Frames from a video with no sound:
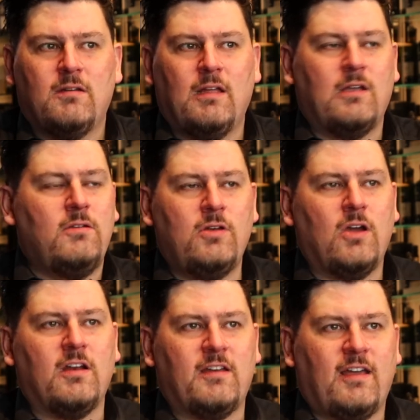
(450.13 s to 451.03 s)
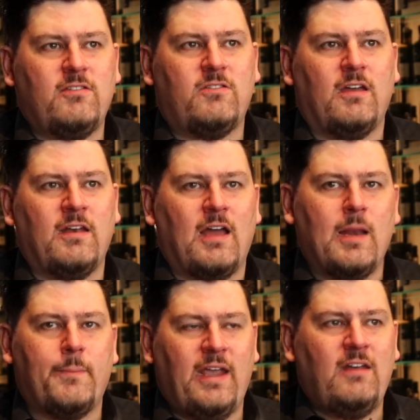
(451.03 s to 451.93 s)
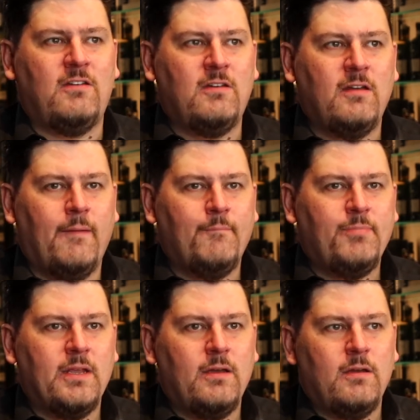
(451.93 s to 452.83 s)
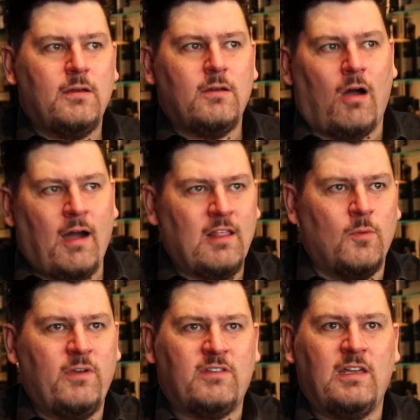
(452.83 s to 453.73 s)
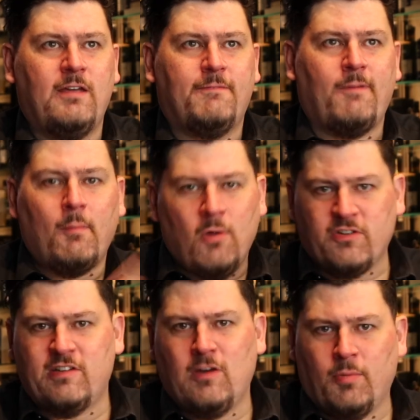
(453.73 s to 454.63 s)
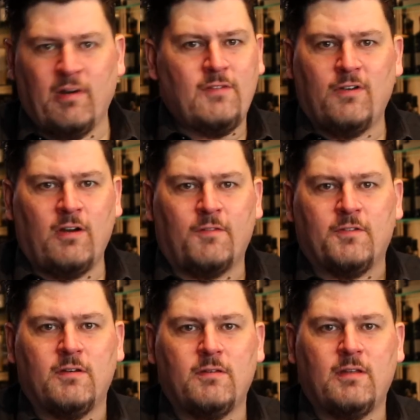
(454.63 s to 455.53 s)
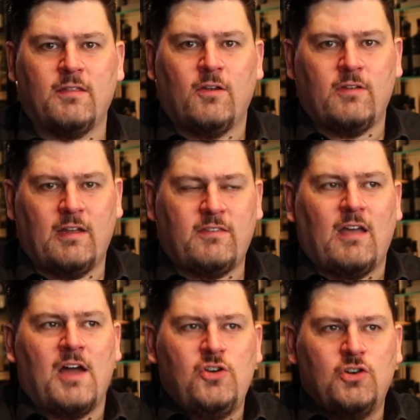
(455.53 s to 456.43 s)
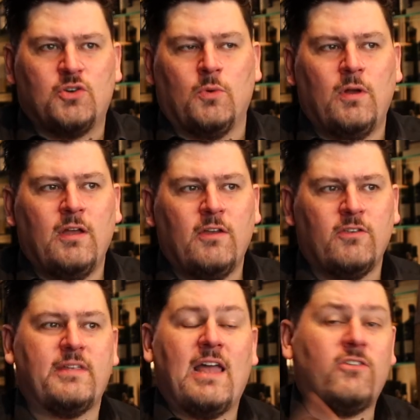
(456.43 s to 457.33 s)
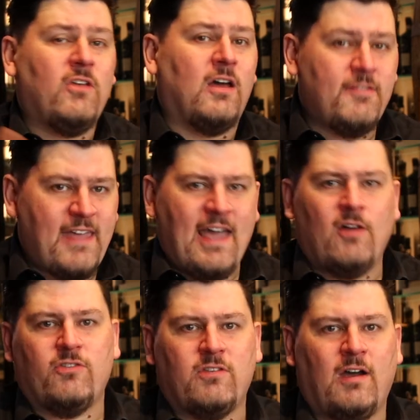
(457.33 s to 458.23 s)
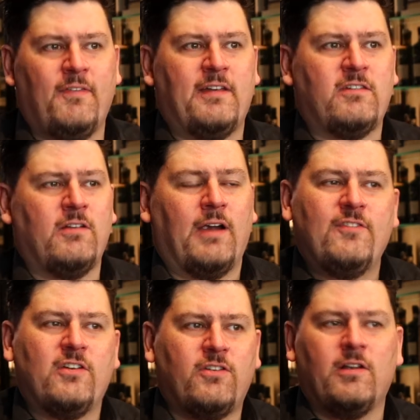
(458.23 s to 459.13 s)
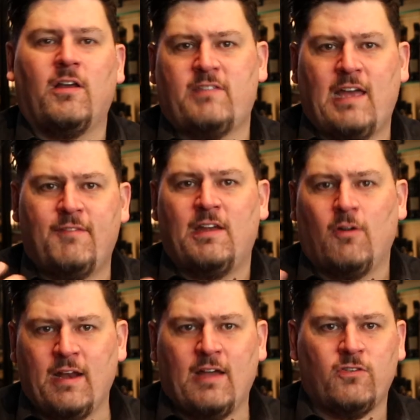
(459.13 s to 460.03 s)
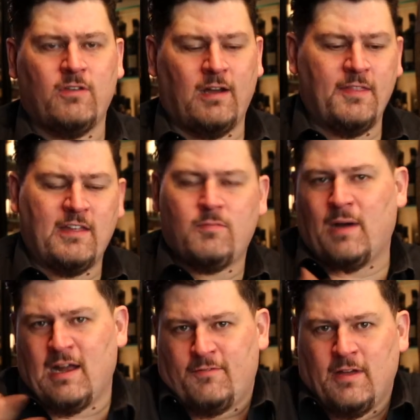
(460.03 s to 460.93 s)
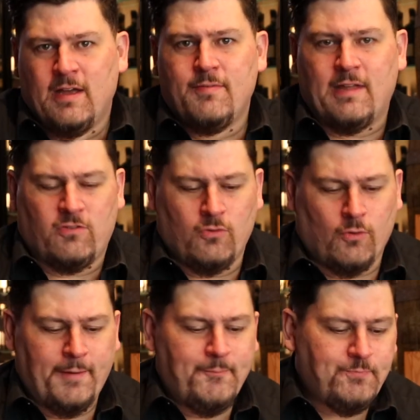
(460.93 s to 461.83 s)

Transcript: Like, you're not going to taste an unpeated Islay whiskey from a Moscatel barrique very often. That's unusual. So it's outside of the house style of that distillery. Every distillery likes to have their own house style, and that's part of that story.